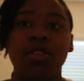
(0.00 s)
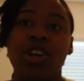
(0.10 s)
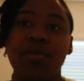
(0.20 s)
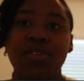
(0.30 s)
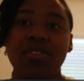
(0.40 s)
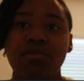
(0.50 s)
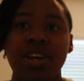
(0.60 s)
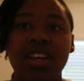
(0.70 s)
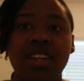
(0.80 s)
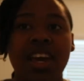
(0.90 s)
my grandma's
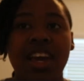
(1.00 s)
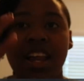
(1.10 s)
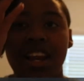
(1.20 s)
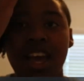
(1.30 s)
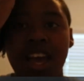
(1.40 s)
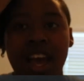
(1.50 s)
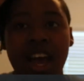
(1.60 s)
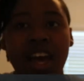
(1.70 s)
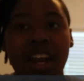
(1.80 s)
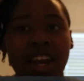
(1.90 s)
bed and
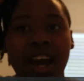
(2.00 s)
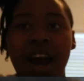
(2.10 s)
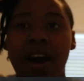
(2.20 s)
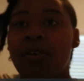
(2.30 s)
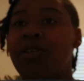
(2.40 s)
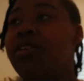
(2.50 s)
now